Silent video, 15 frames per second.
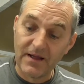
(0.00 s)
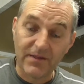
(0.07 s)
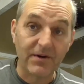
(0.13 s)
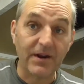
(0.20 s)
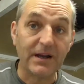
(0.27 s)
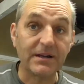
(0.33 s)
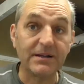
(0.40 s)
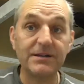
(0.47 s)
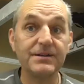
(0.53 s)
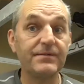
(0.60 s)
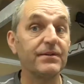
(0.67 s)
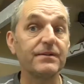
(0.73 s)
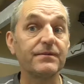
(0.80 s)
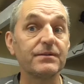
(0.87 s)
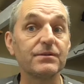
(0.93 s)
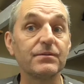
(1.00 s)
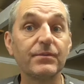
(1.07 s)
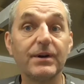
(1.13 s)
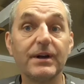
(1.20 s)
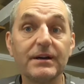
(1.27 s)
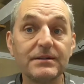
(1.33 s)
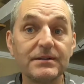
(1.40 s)
The reality is, if it's for
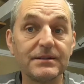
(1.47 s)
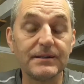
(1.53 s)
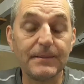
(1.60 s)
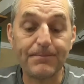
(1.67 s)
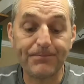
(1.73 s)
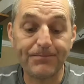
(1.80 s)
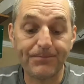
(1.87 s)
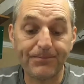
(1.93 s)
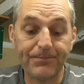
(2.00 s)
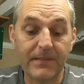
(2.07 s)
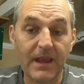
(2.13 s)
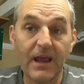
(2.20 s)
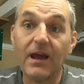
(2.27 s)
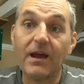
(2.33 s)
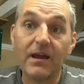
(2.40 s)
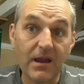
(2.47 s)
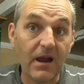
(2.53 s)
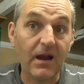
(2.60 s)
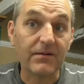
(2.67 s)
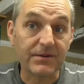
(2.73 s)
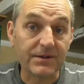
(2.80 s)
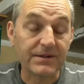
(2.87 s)
somebody else, you
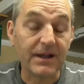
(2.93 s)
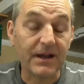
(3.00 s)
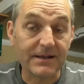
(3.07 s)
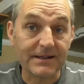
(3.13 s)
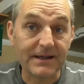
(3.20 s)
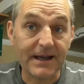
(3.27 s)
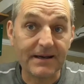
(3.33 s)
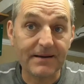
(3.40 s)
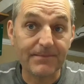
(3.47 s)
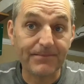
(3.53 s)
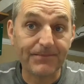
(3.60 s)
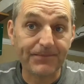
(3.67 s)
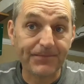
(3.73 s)
have to start again.